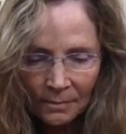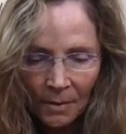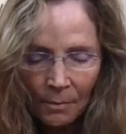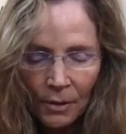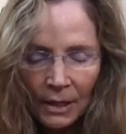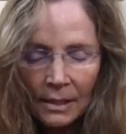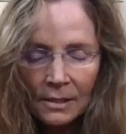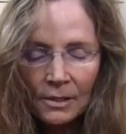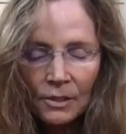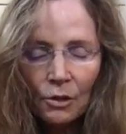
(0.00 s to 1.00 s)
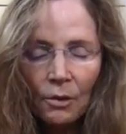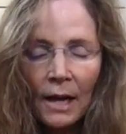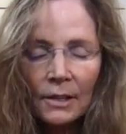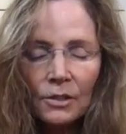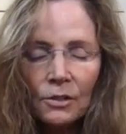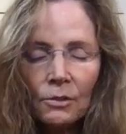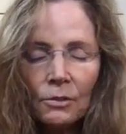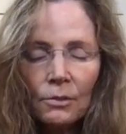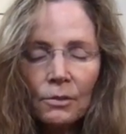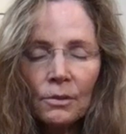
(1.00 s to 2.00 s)
Remembering this is a
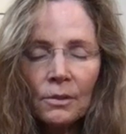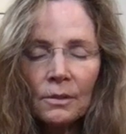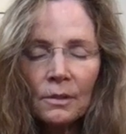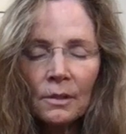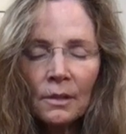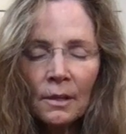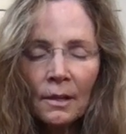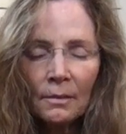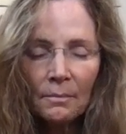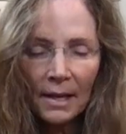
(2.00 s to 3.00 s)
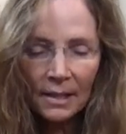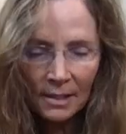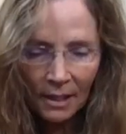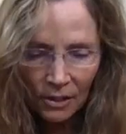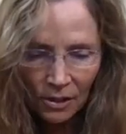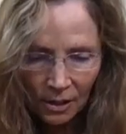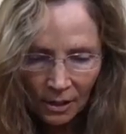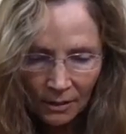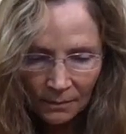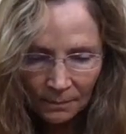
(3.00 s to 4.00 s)
gratitude
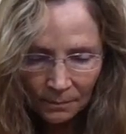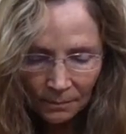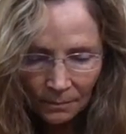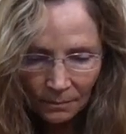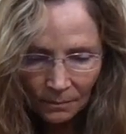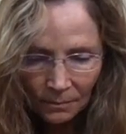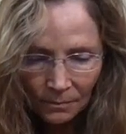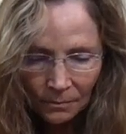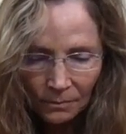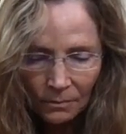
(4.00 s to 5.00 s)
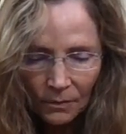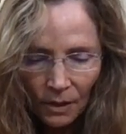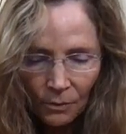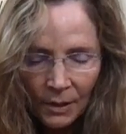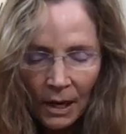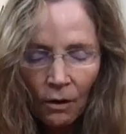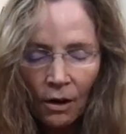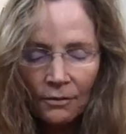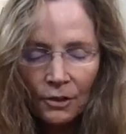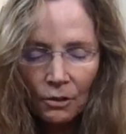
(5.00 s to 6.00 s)
meditation. We now
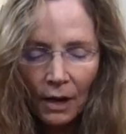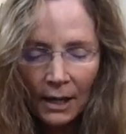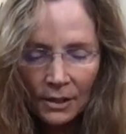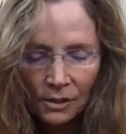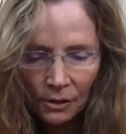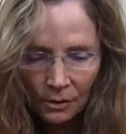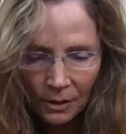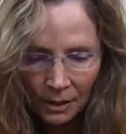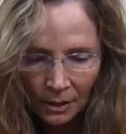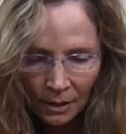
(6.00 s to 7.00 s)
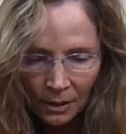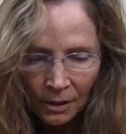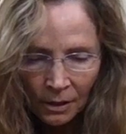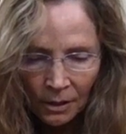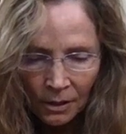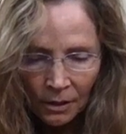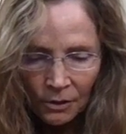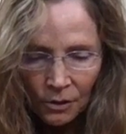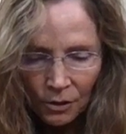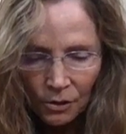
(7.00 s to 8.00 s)
offer gratitude
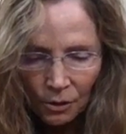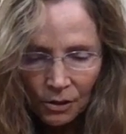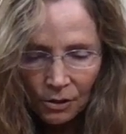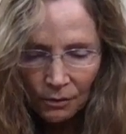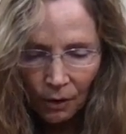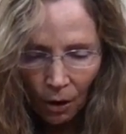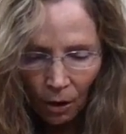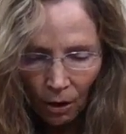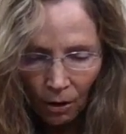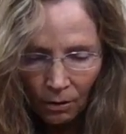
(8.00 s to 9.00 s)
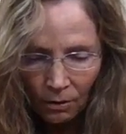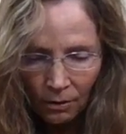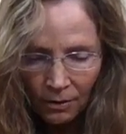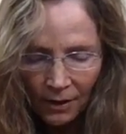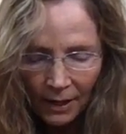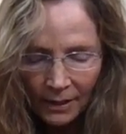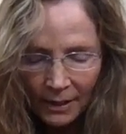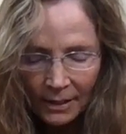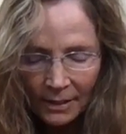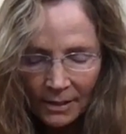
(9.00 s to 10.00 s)
to the source of all that
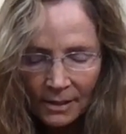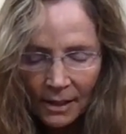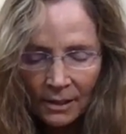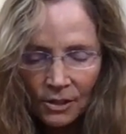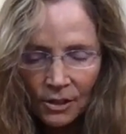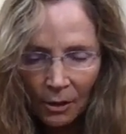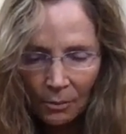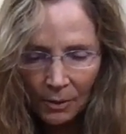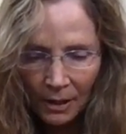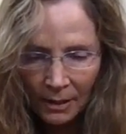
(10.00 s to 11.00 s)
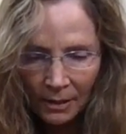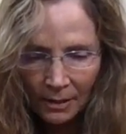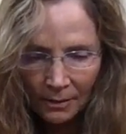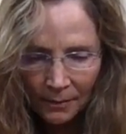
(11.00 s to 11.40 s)
is and shall be,